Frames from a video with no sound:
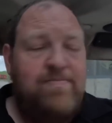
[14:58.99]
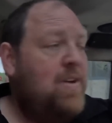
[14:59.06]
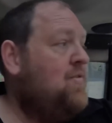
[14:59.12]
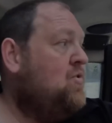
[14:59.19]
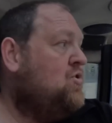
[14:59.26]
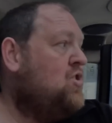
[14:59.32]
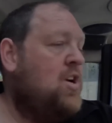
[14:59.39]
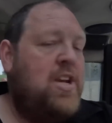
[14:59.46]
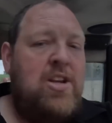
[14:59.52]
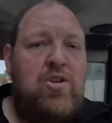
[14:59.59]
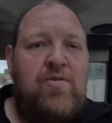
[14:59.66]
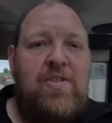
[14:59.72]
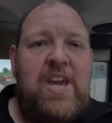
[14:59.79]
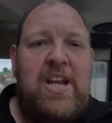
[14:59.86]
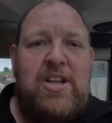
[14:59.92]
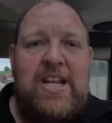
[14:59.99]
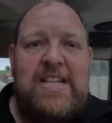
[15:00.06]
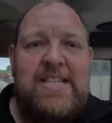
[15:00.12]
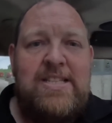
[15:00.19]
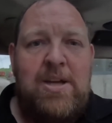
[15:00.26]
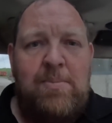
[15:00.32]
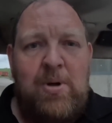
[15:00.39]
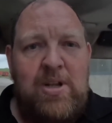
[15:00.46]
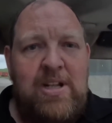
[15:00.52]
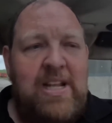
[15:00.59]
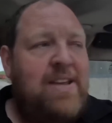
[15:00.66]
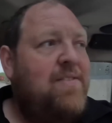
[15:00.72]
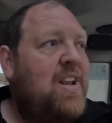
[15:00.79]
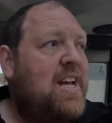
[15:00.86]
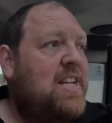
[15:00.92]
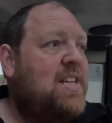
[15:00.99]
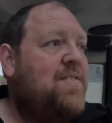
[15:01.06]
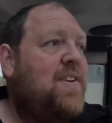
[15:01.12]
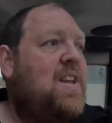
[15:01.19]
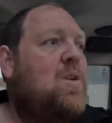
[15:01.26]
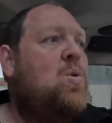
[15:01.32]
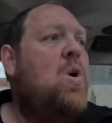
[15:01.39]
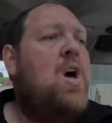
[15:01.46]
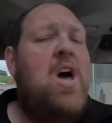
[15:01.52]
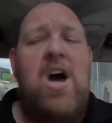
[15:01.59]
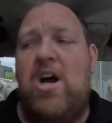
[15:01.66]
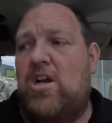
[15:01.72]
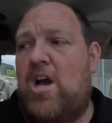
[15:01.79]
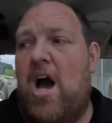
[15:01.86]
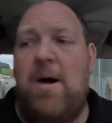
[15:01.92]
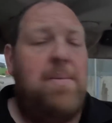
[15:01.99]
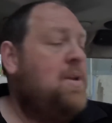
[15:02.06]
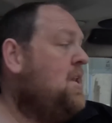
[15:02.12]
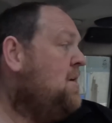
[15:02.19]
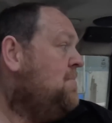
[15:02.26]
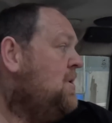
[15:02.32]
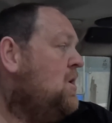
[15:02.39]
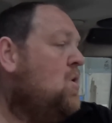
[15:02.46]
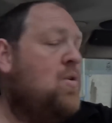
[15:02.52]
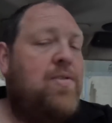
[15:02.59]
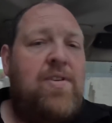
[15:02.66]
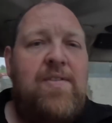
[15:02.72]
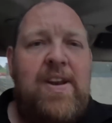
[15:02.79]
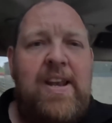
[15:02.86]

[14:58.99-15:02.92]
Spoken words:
If you enjoyed it, don't forget to hit the sub button, leave a like in the video, comment down below if you have